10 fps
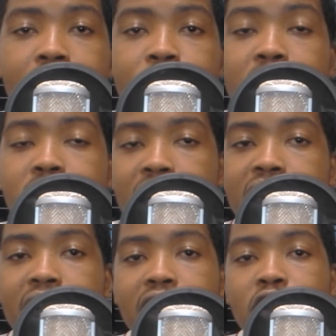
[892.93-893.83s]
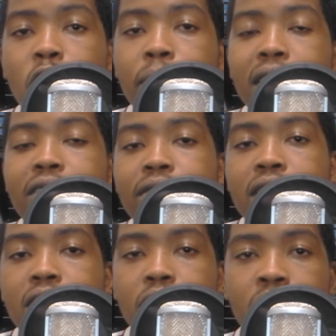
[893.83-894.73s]
free education has its own
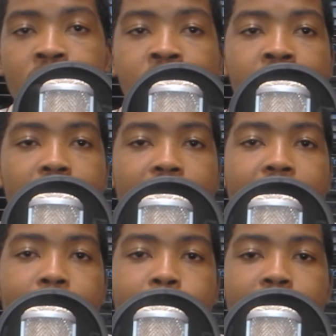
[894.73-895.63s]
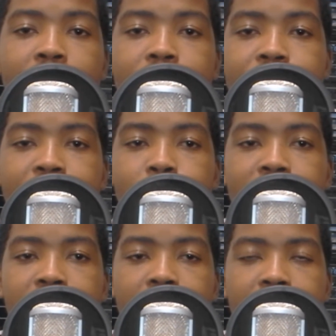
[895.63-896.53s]
benefits, one of
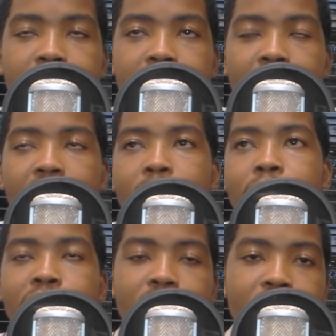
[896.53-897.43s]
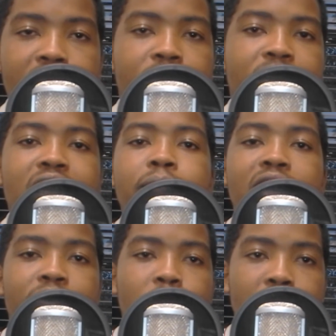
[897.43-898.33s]
which is
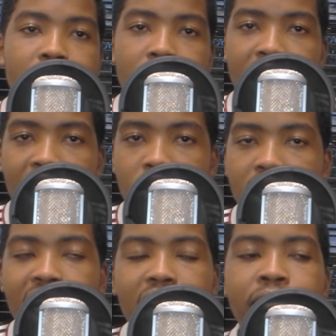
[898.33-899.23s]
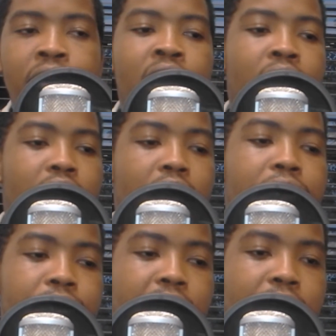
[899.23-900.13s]
investments flowing into the country. Like
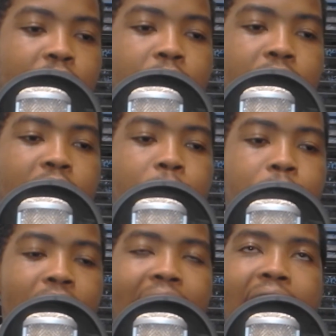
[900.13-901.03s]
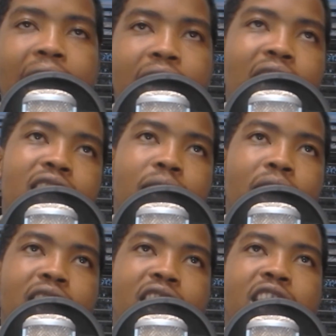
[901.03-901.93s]
if I, as
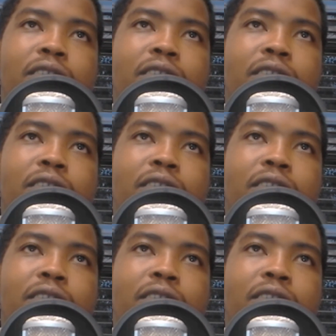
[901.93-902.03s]
an